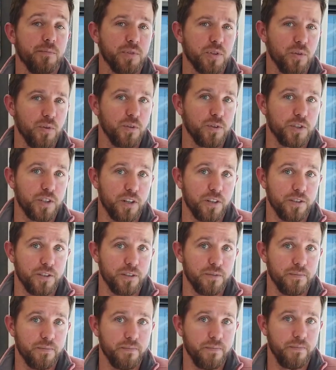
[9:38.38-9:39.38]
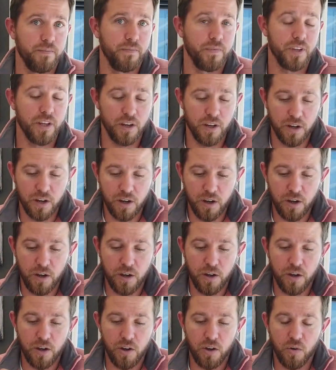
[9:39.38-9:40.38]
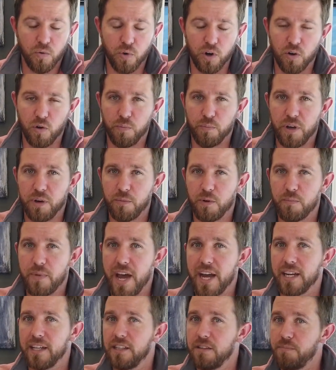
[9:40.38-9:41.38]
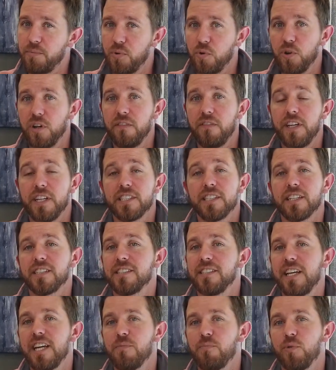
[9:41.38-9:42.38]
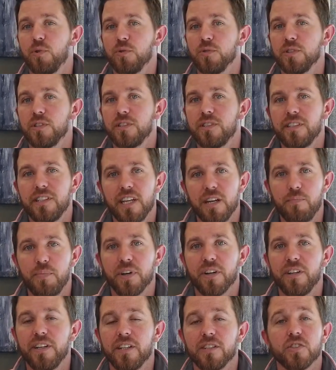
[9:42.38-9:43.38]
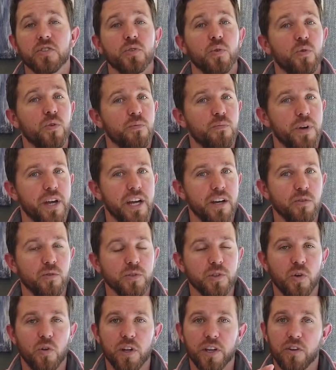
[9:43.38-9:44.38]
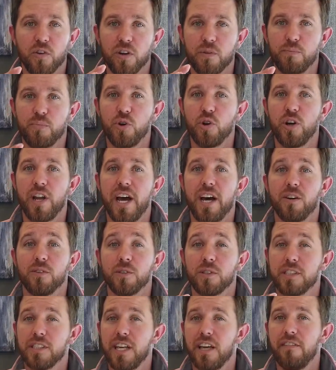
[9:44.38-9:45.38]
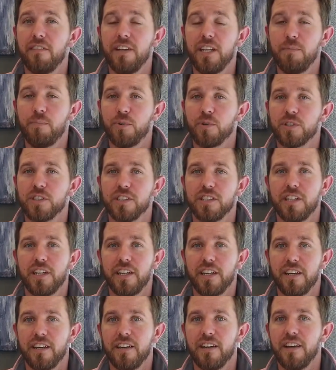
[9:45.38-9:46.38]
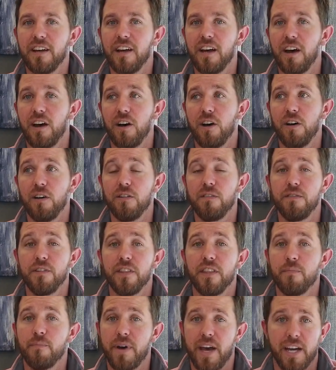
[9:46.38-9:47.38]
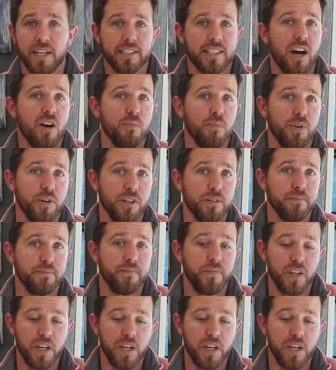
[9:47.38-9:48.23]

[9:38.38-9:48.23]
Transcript: amp solar charger. Well, remember back in the previous examples, typically a solar panel is only going to put out 70% of the max output.